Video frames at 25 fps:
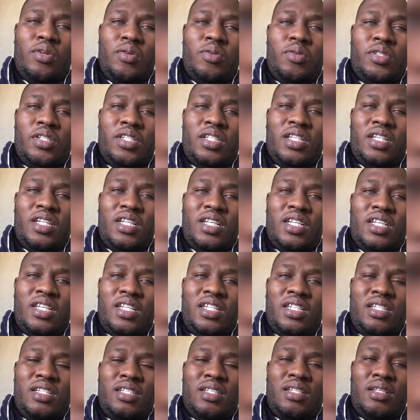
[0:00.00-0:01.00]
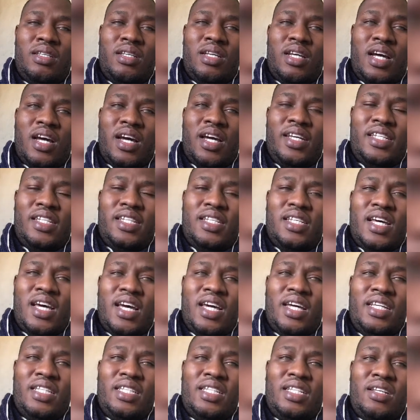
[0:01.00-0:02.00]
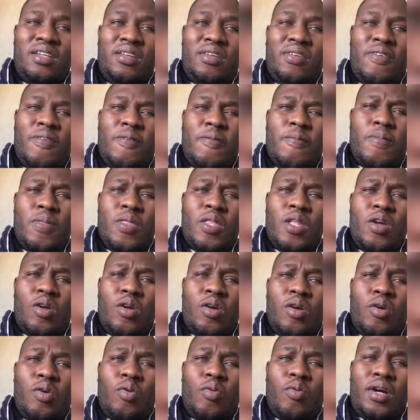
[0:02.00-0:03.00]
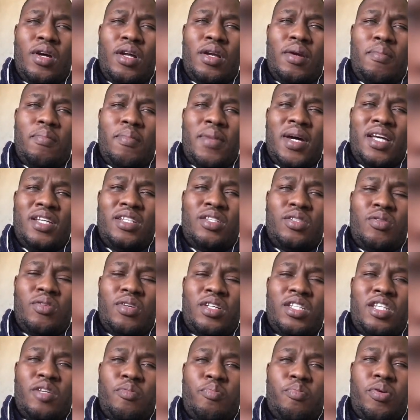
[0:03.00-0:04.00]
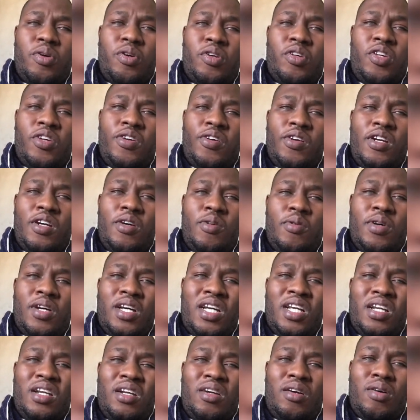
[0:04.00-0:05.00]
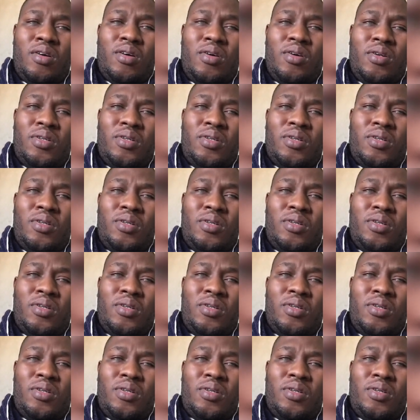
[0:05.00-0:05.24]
lose his eyesight? Well, my story is a peculiar one.